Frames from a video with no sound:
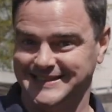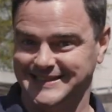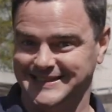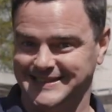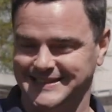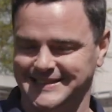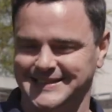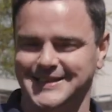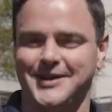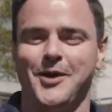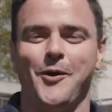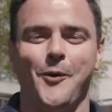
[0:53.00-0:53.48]

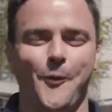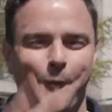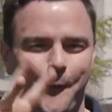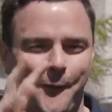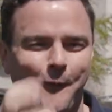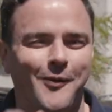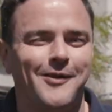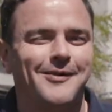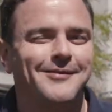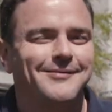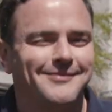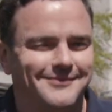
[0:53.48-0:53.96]
And I'm
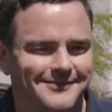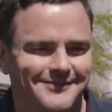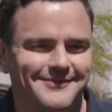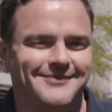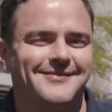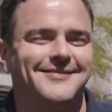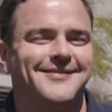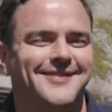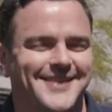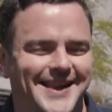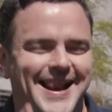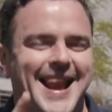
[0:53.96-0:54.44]
here to tell
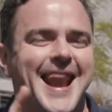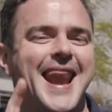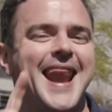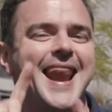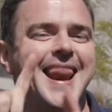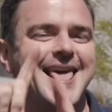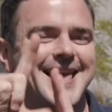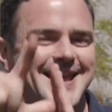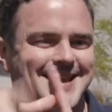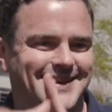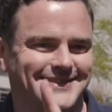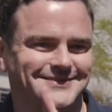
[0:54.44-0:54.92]
you all
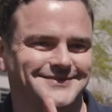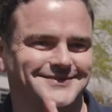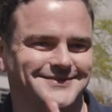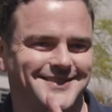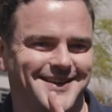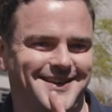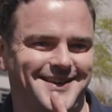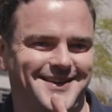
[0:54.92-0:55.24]
about it.